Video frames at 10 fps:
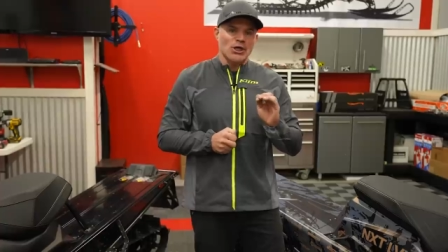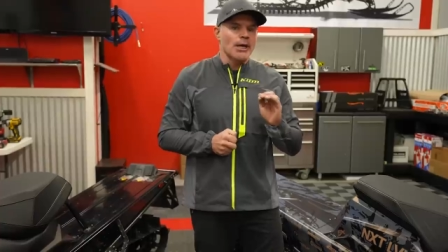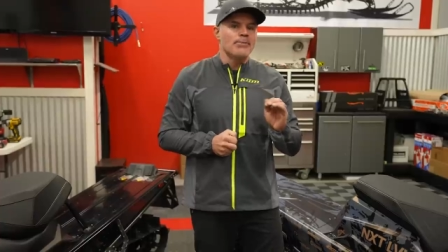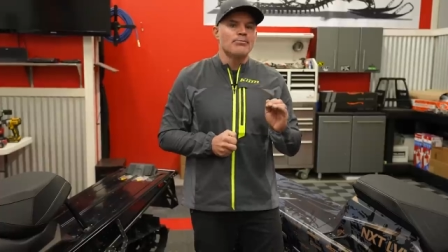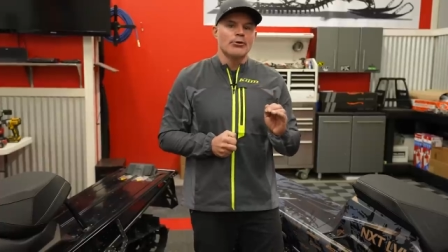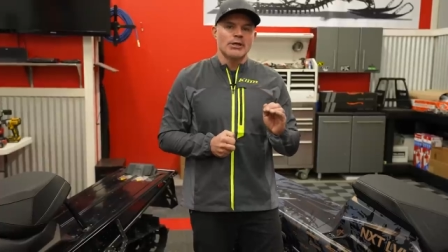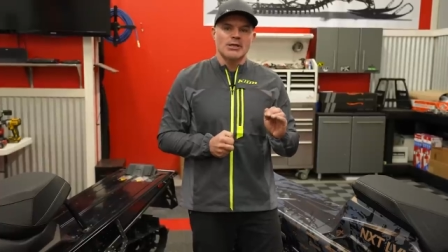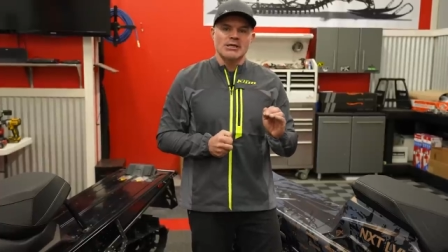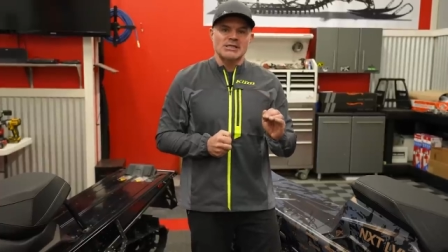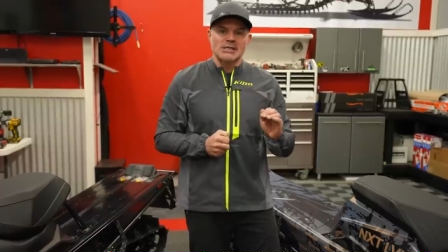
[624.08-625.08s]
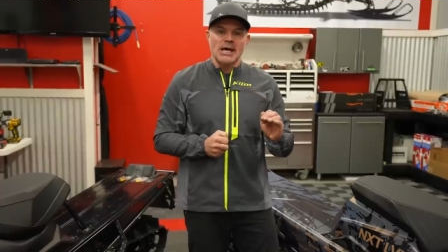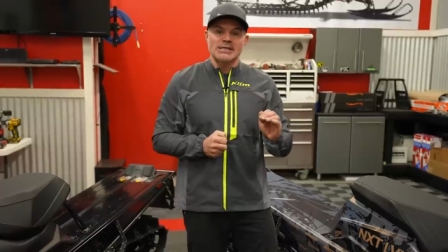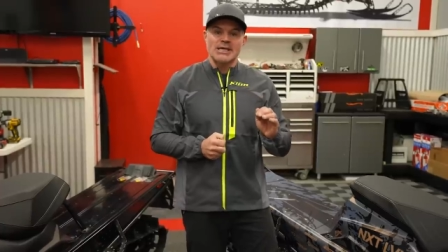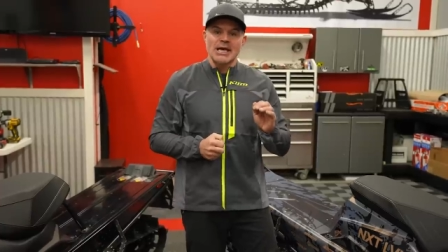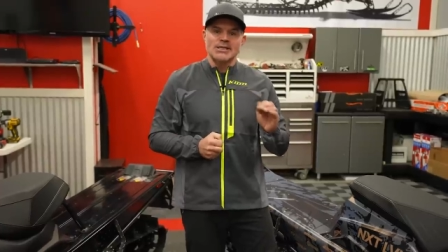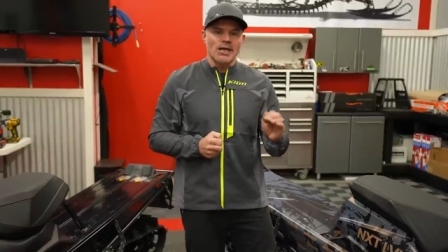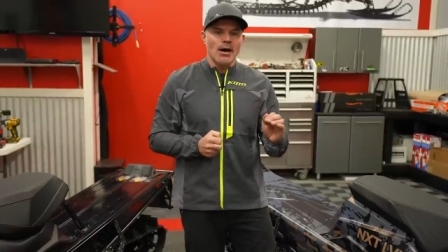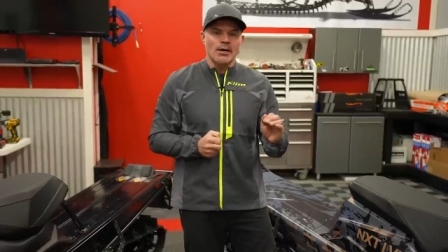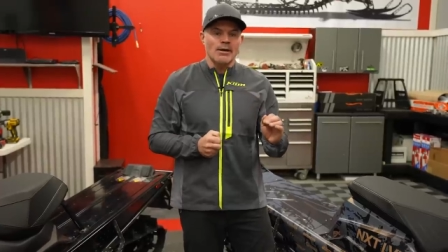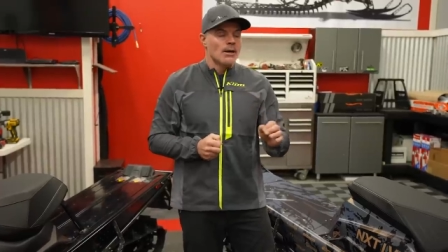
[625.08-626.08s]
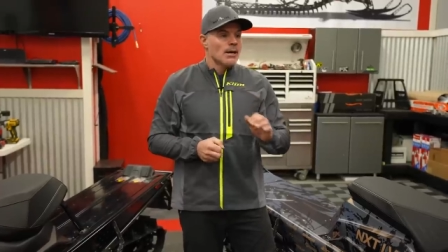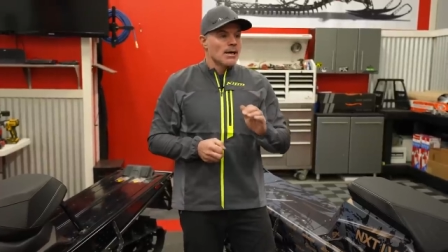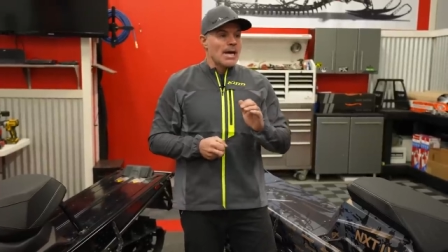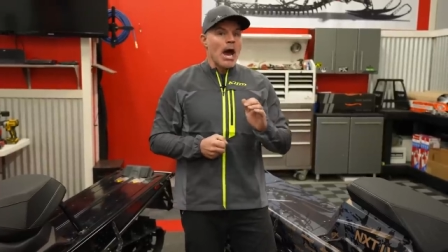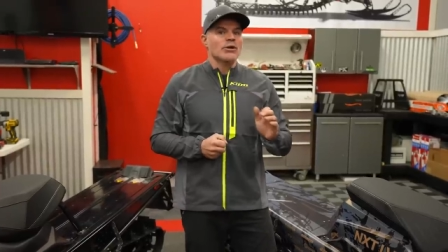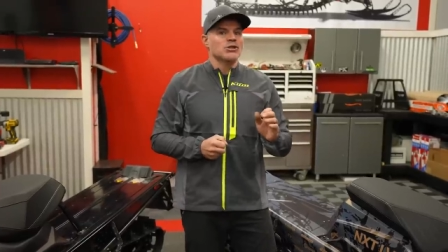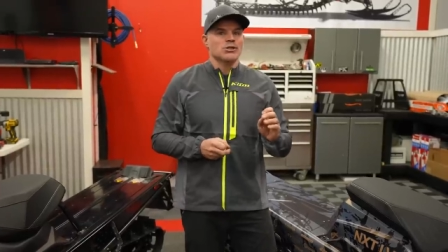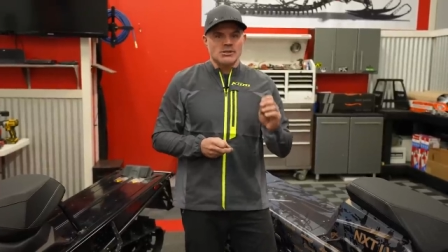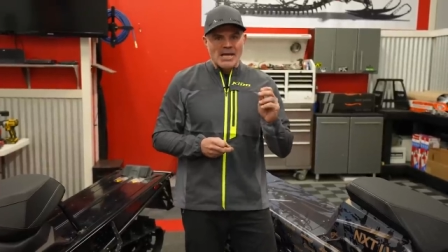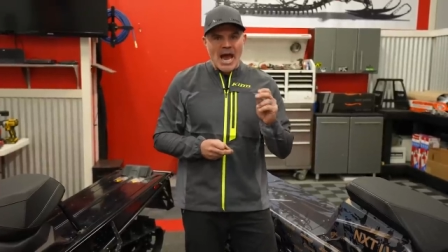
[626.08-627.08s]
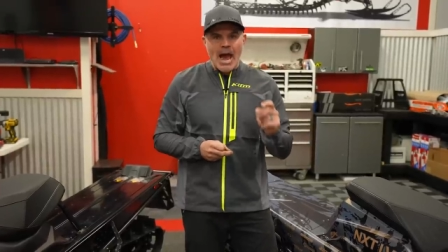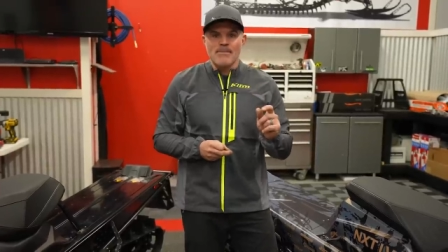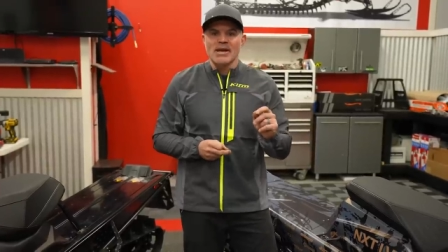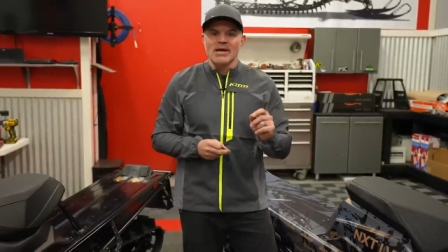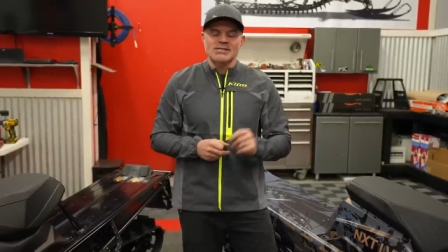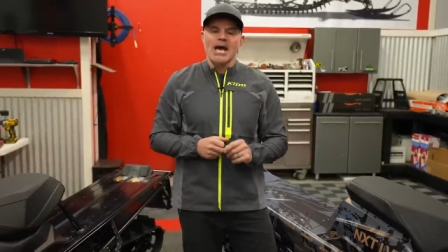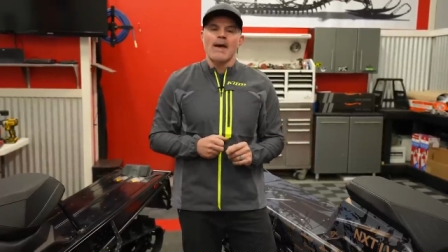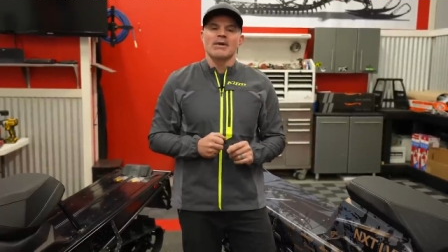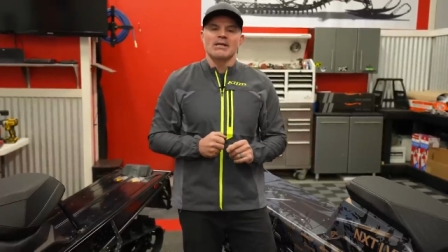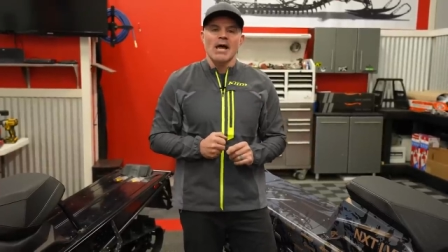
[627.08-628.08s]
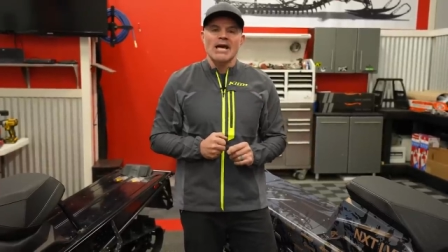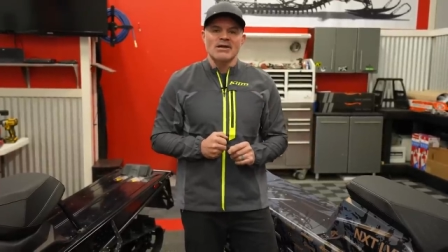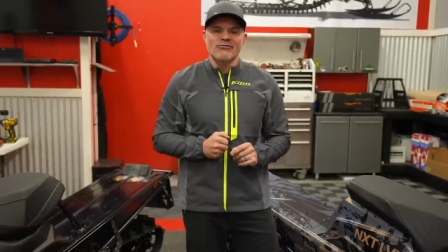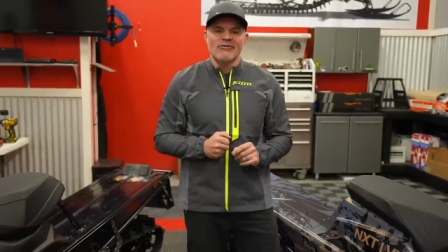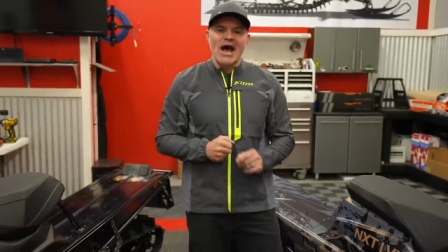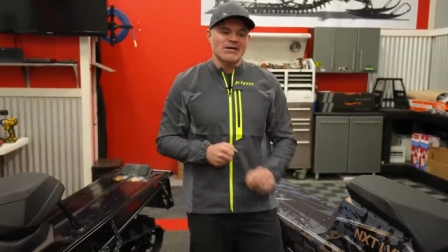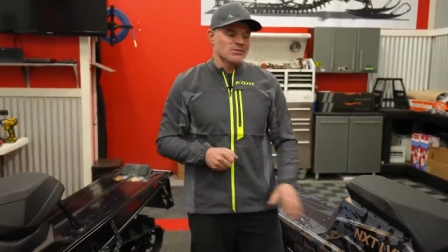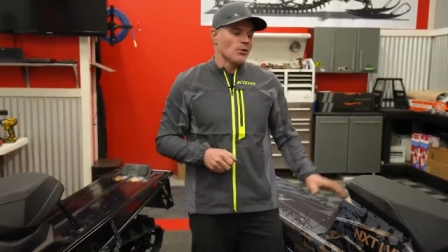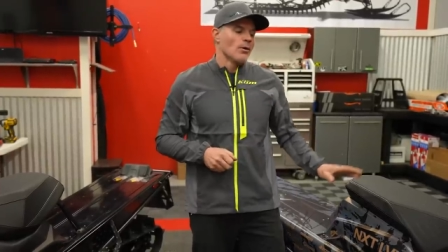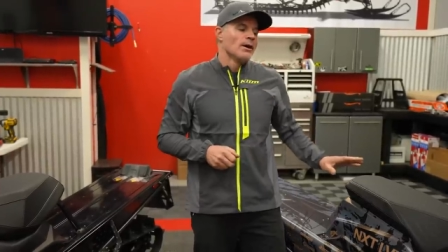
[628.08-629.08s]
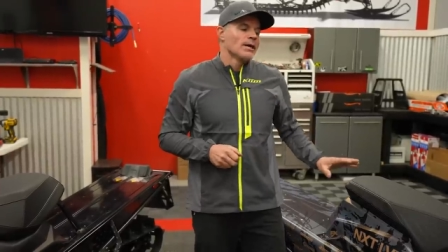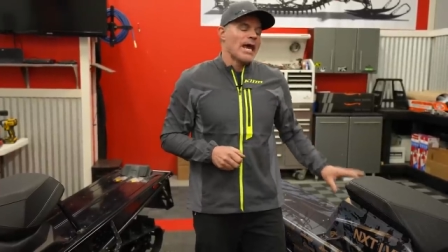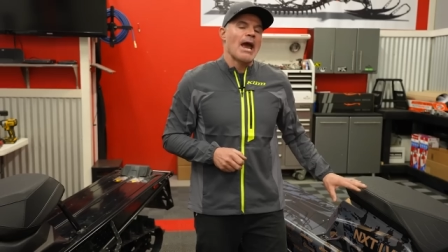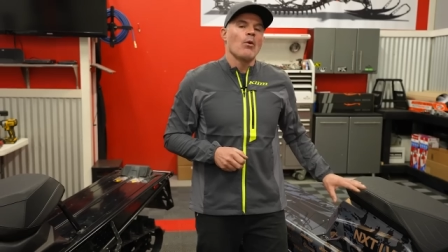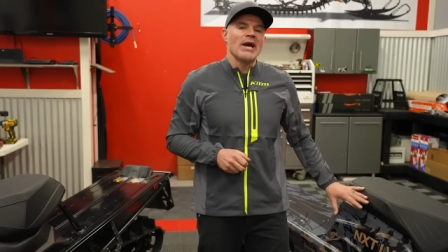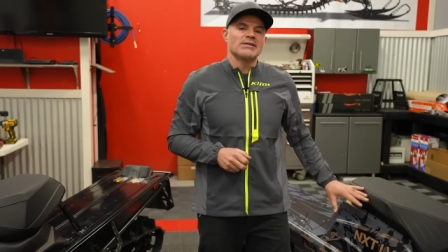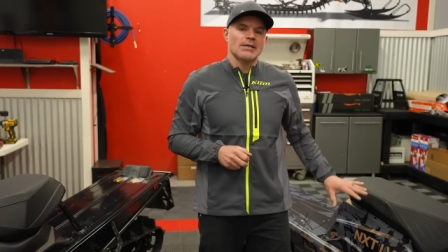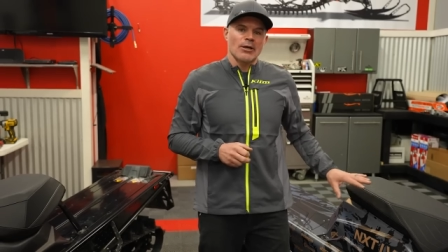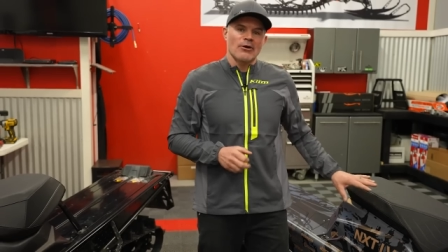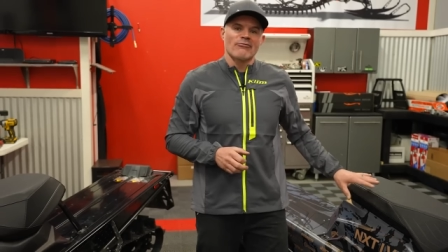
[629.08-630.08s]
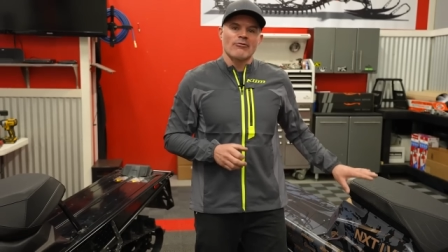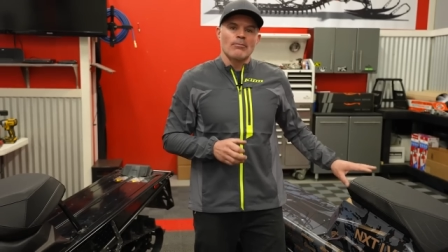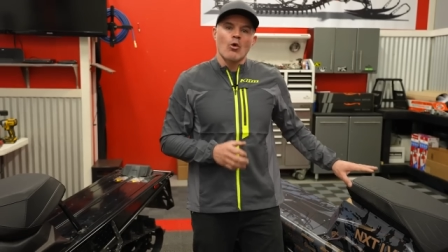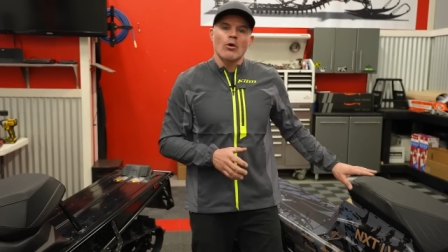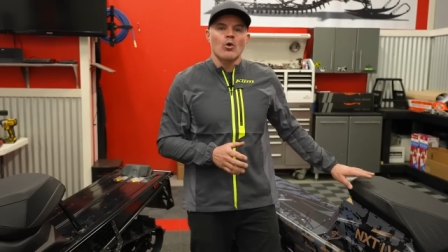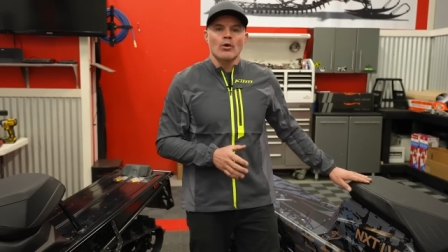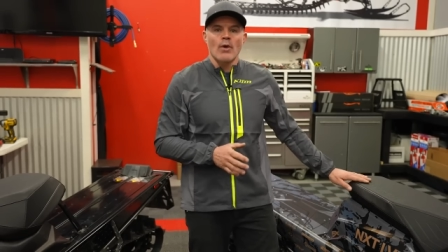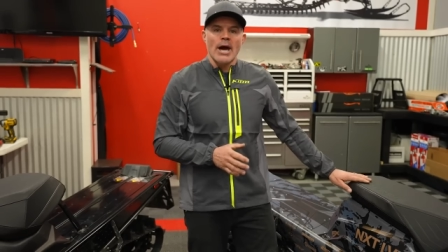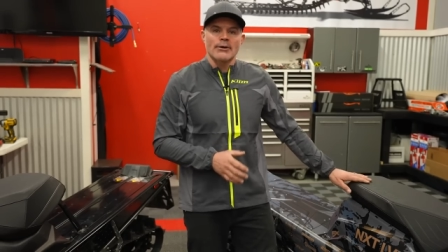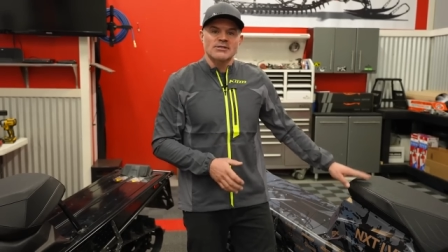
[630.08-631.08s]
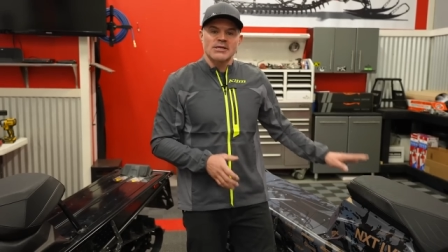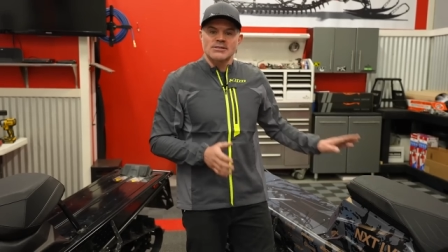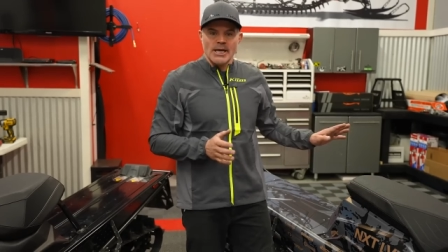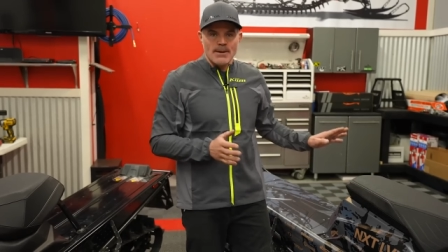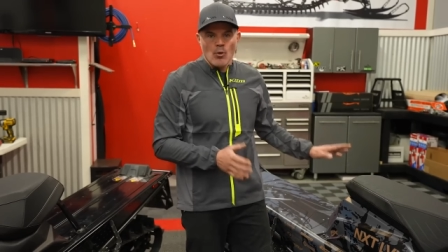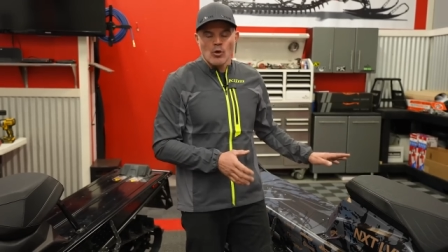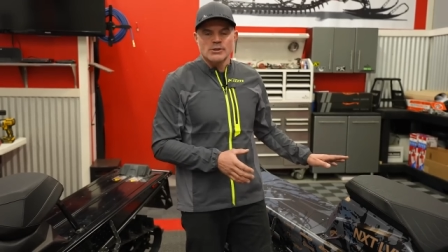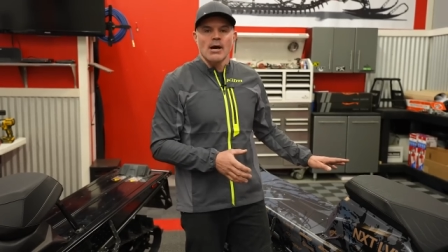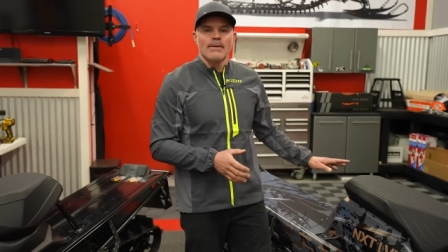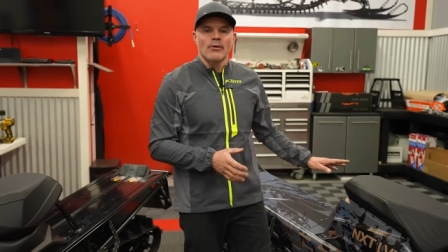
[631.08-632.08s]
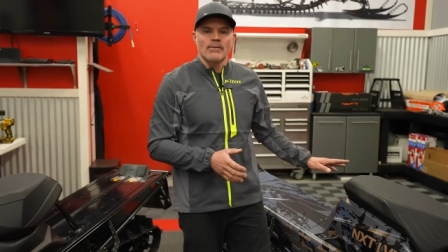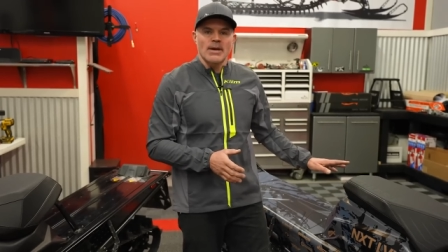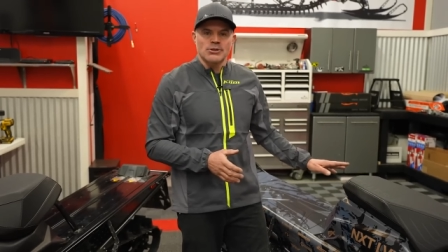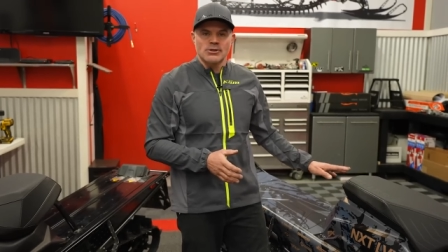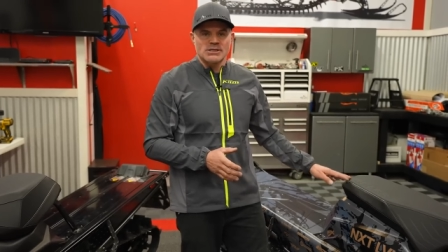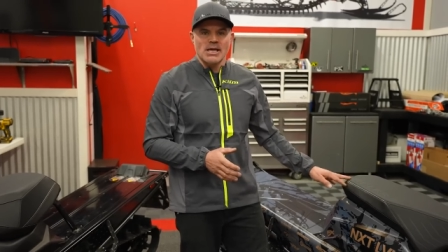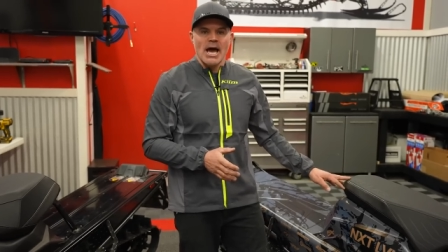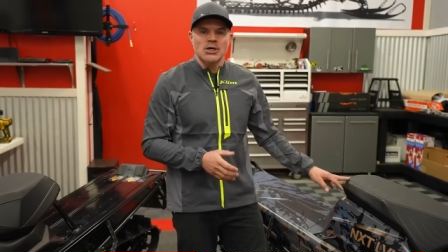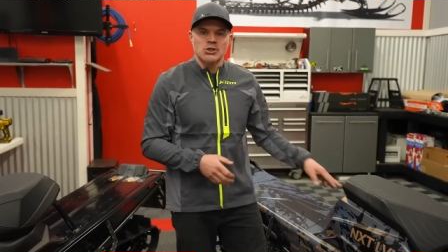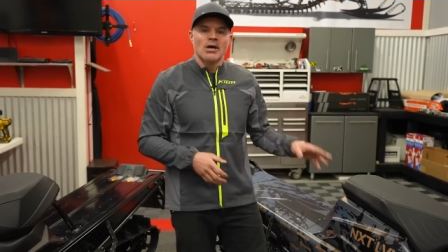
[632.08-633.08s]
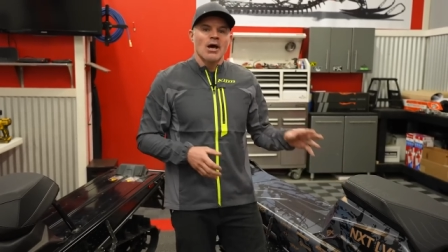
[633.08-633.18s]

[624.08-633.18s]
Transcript: of input into the sled to get done, now it's just happening. It's happening lightning fast. So can't wait to hear from more and more riders as they get more time on the Matryx Slash